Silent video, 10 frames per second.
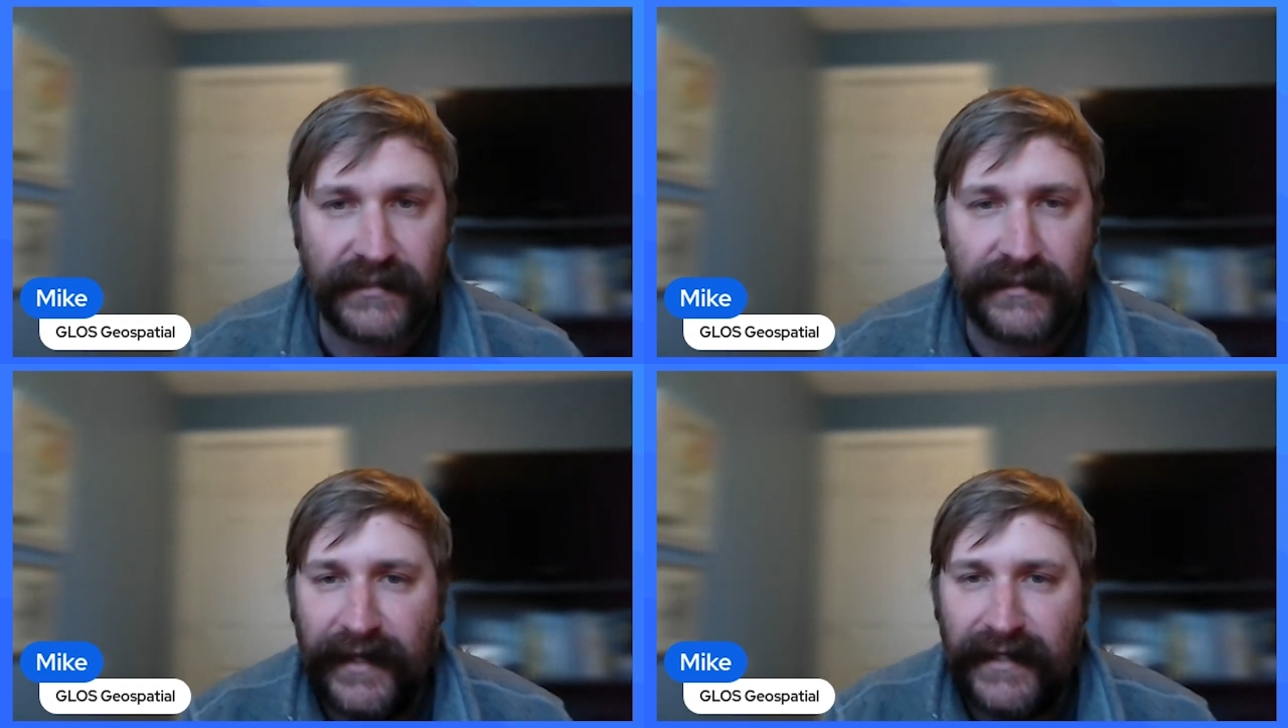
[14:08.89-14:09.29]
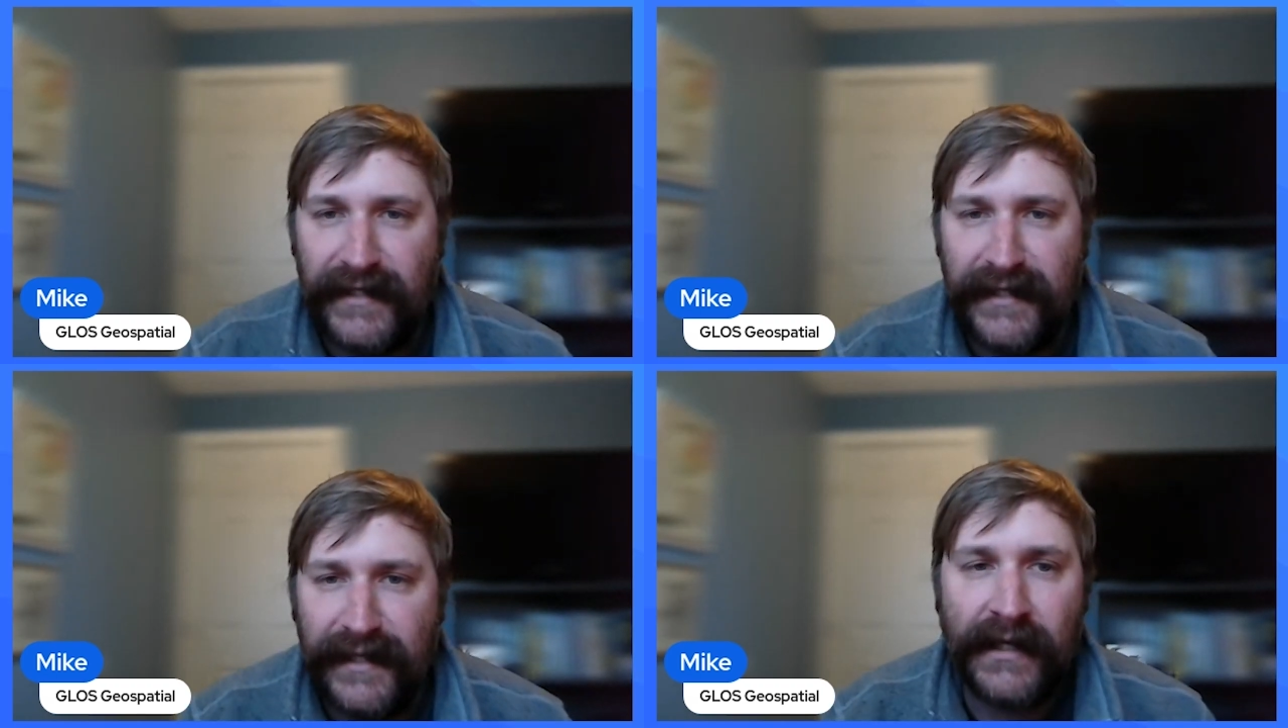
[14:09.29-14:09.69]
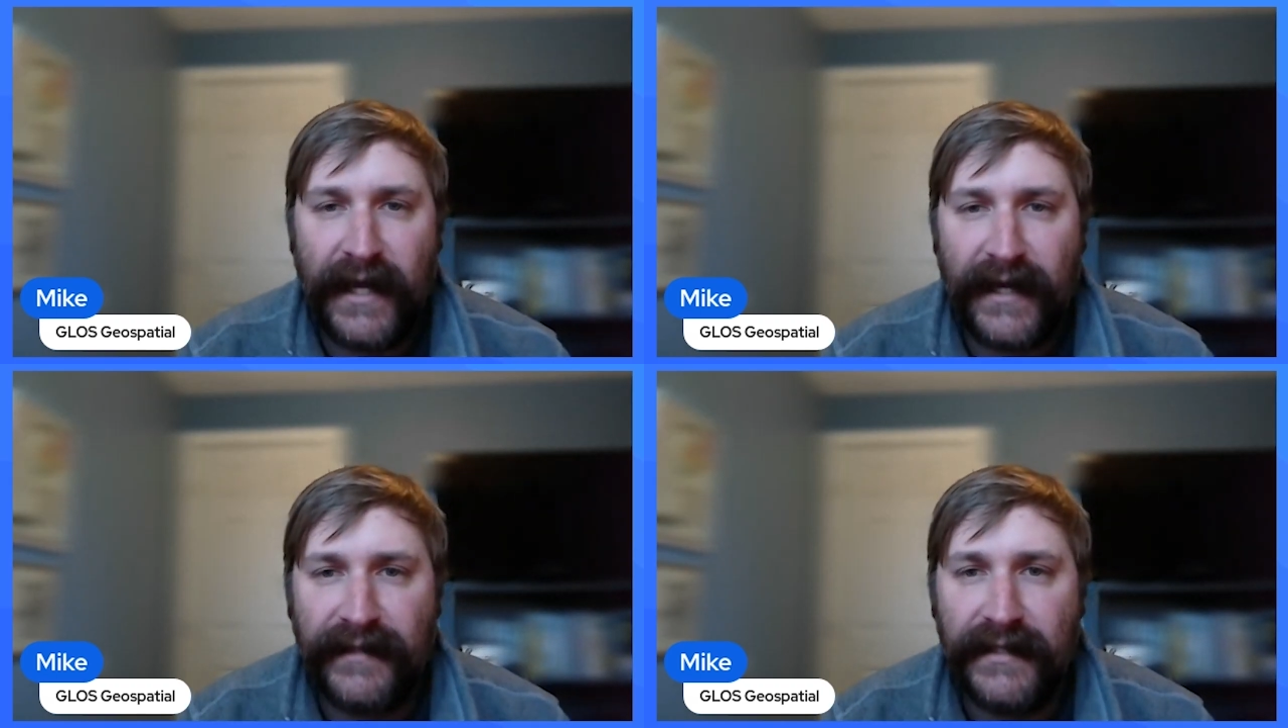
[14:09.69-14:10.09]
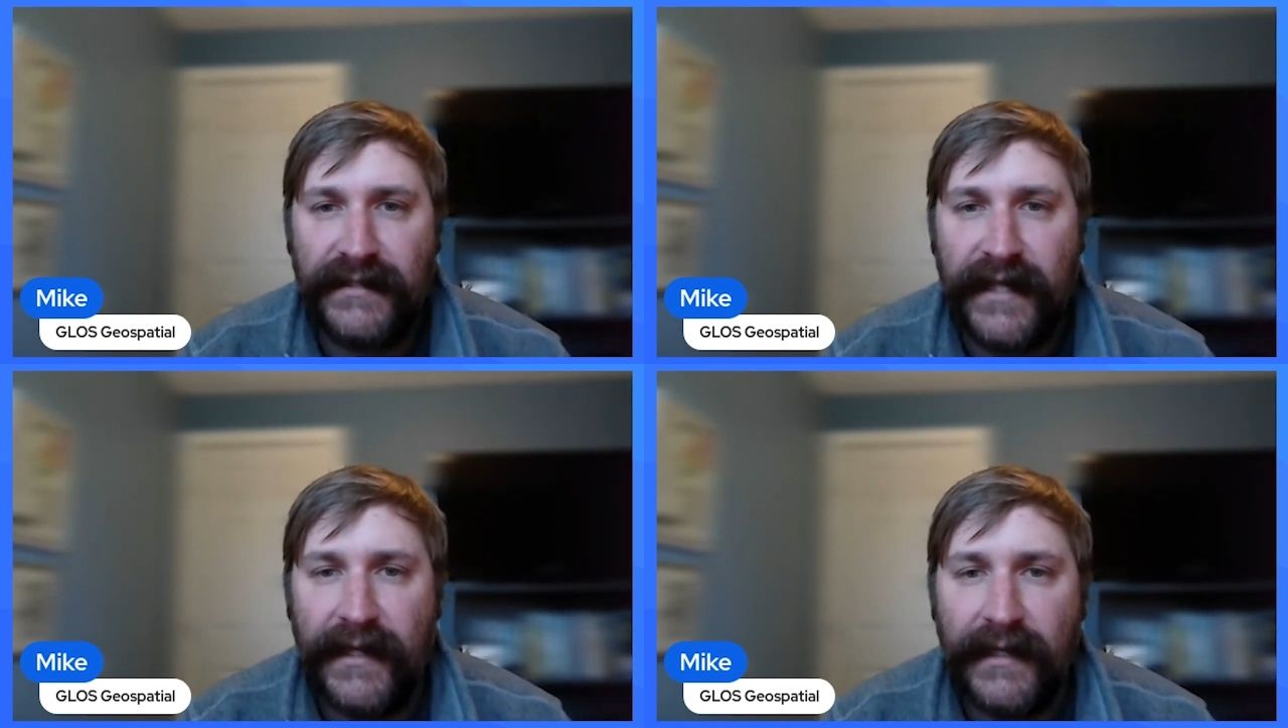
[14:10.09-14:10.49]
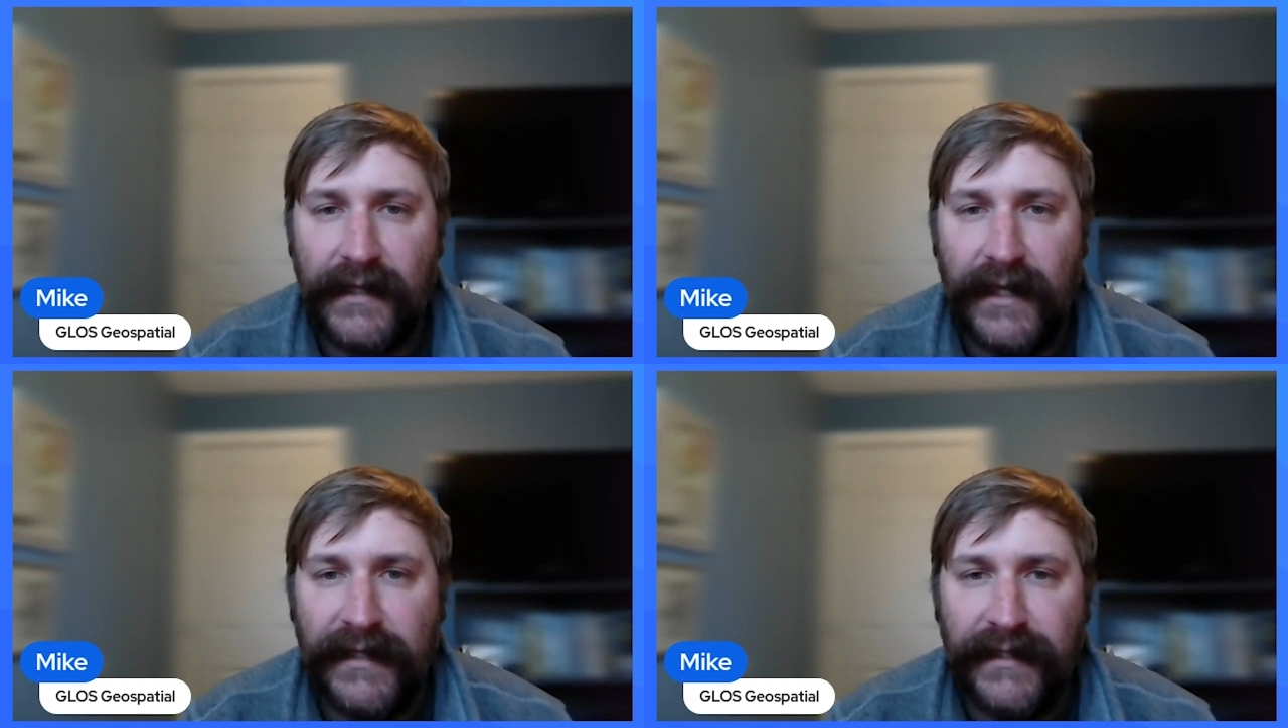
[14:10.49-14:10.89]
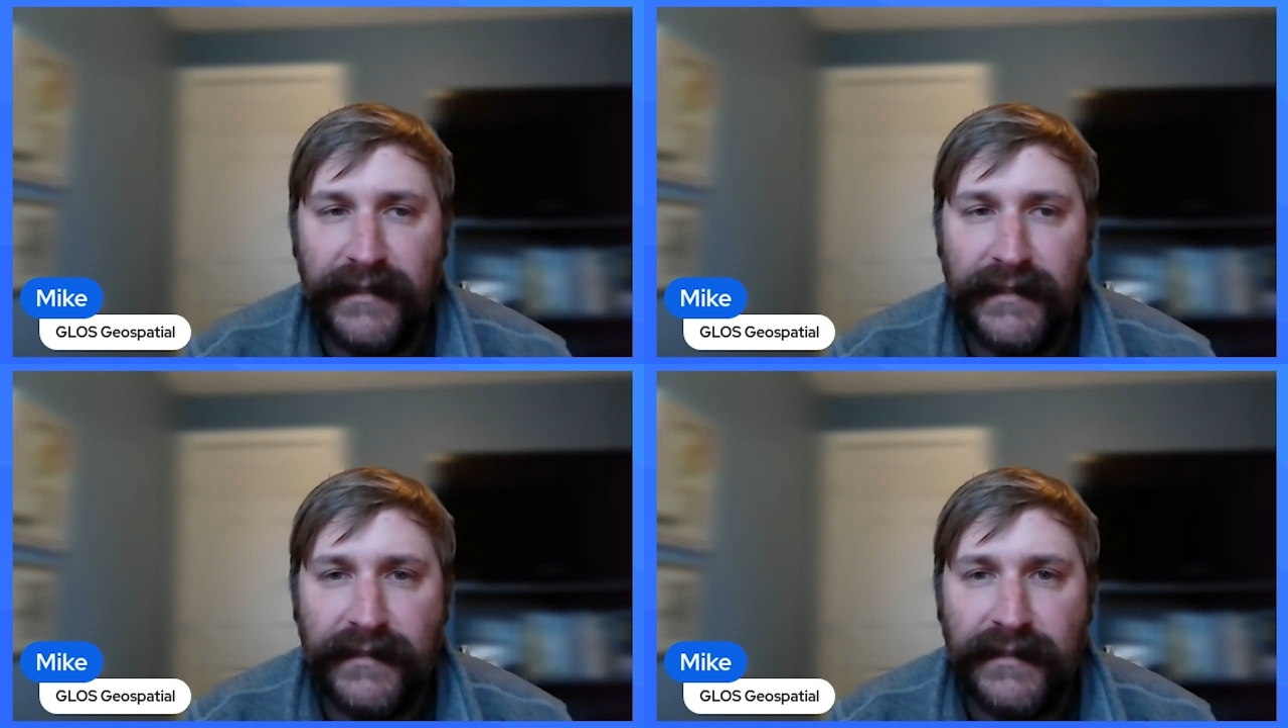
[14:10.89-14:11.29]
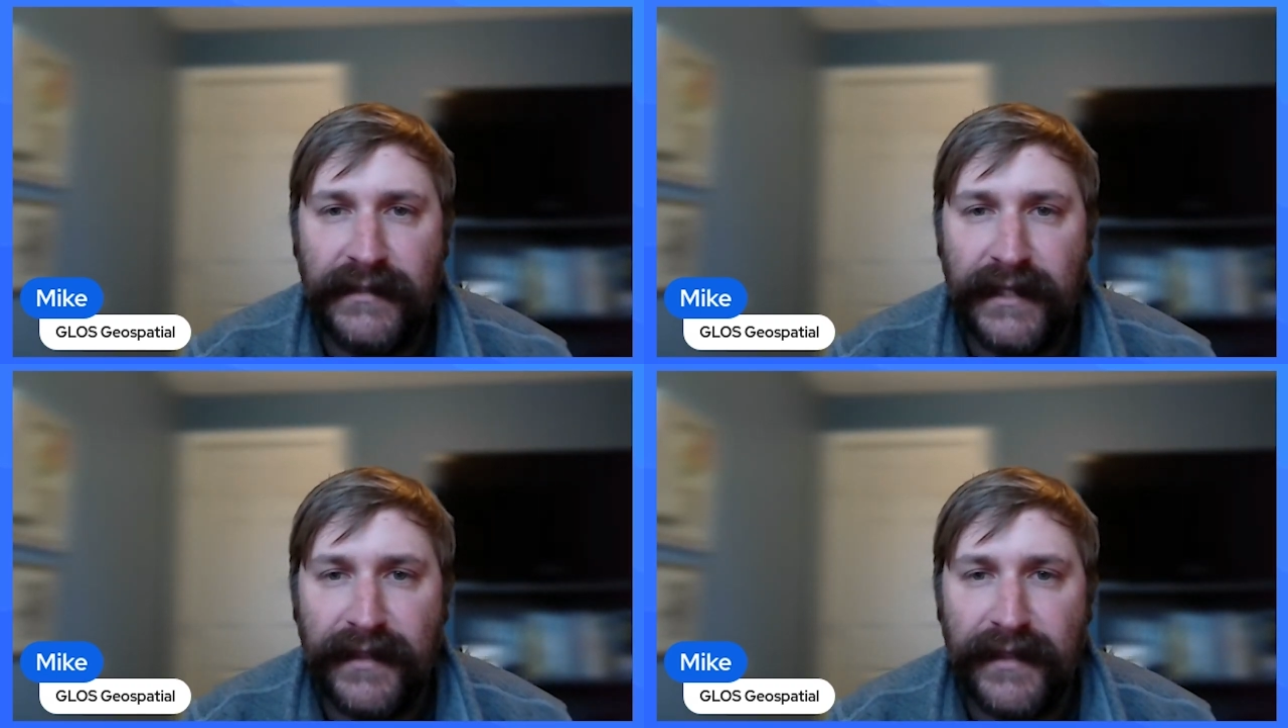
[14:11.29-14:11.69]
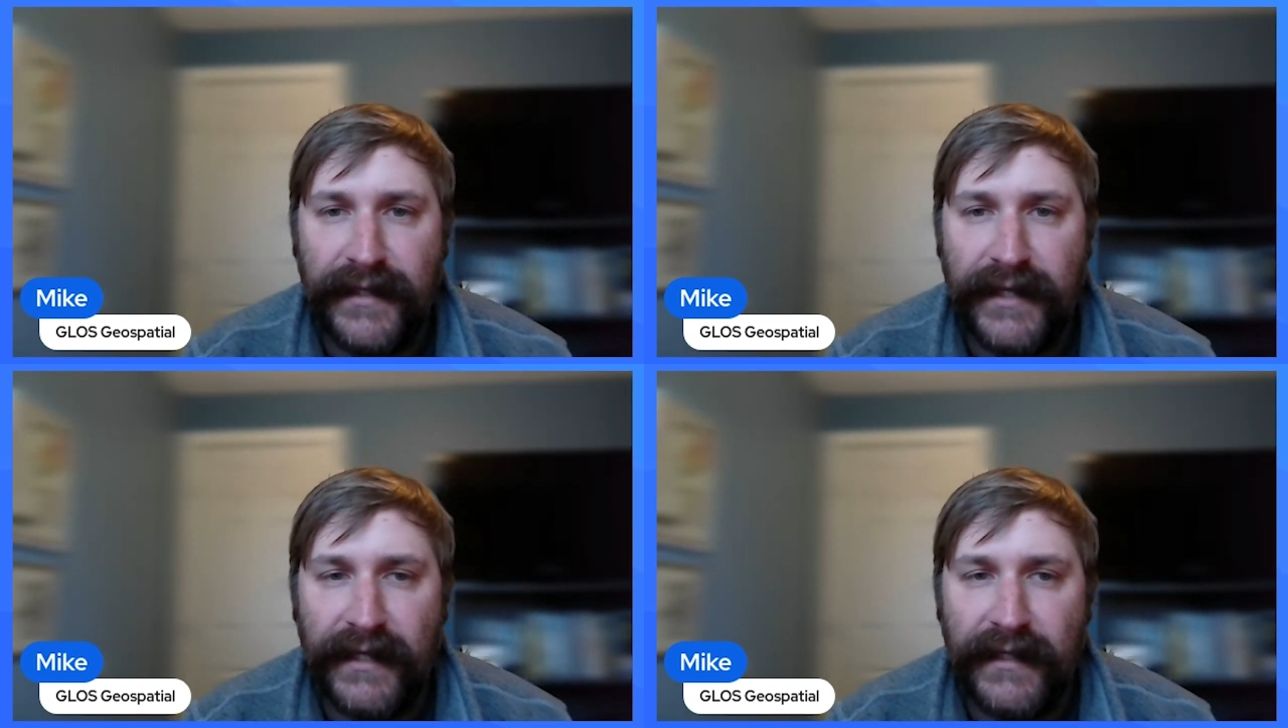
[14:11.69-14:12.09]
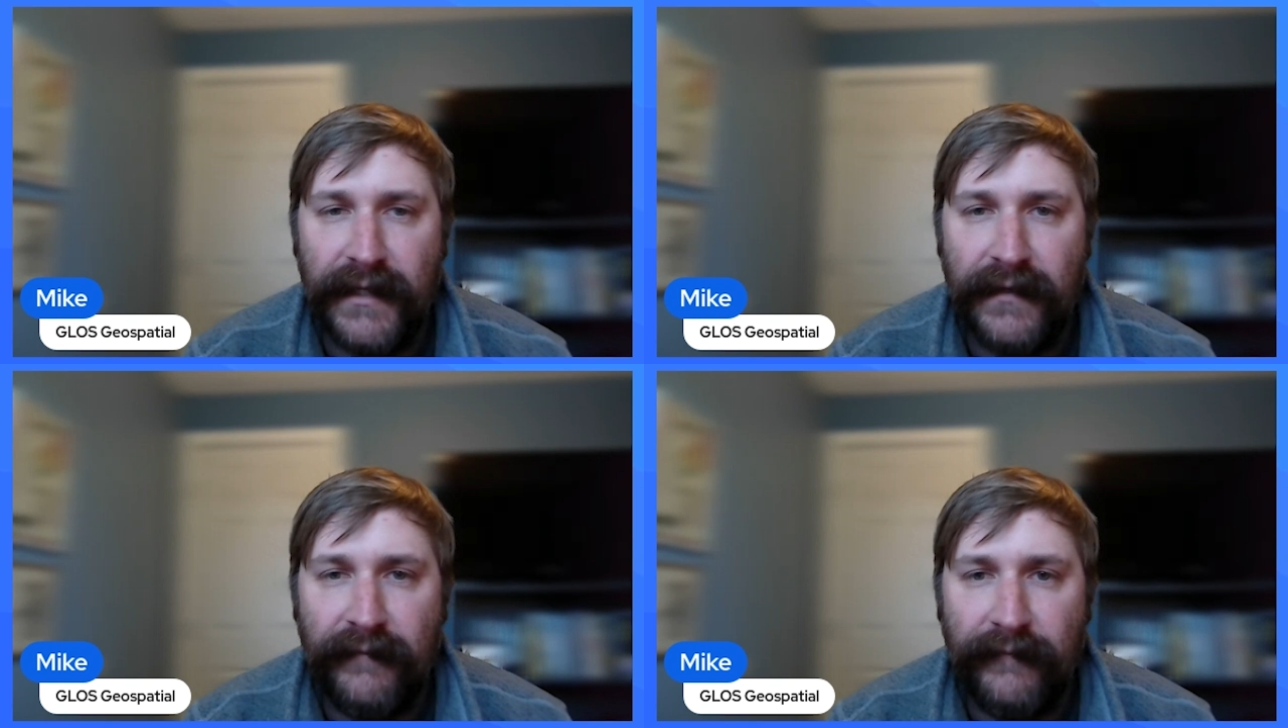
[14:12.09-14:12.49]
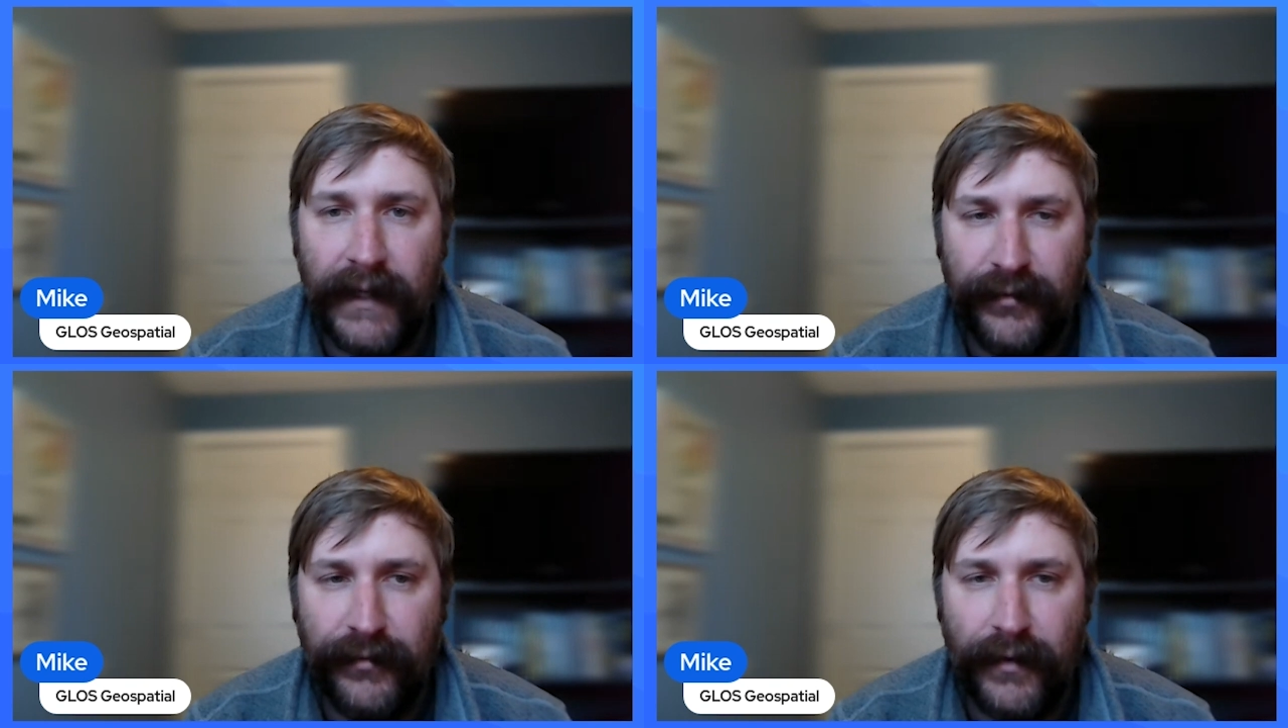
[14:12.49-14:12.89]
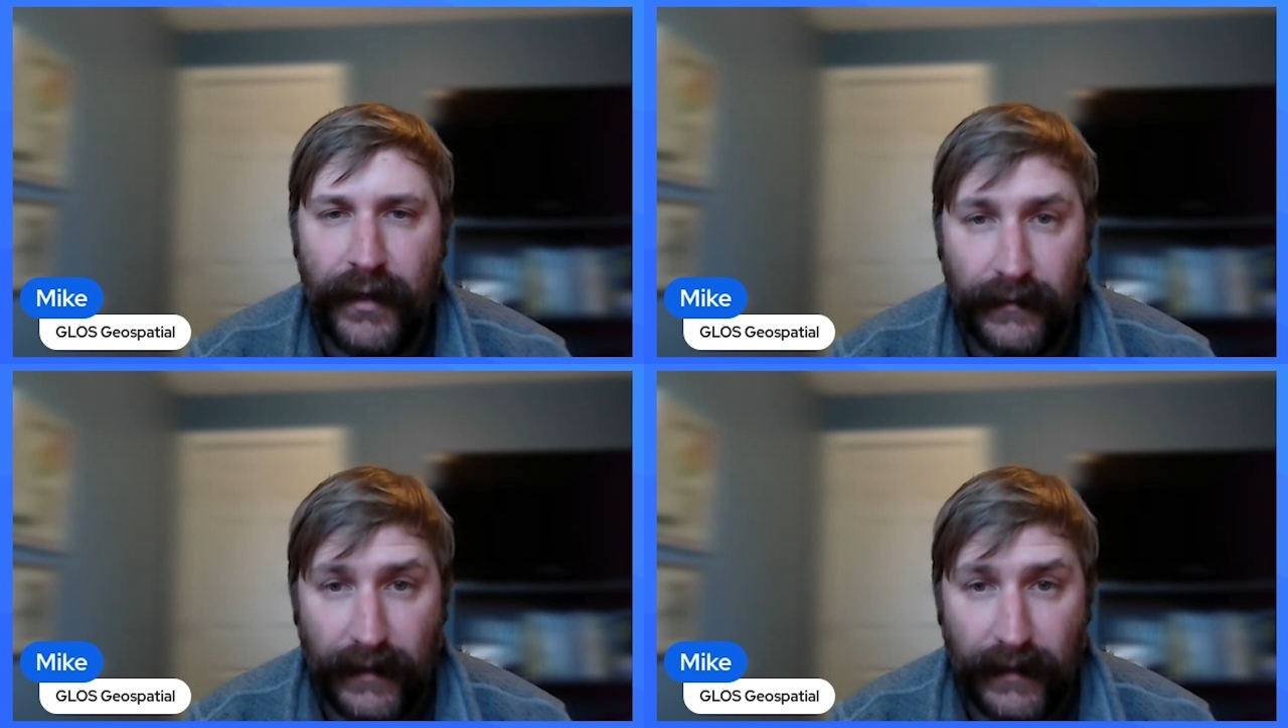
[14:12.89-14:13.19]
they can collect these data and send the data through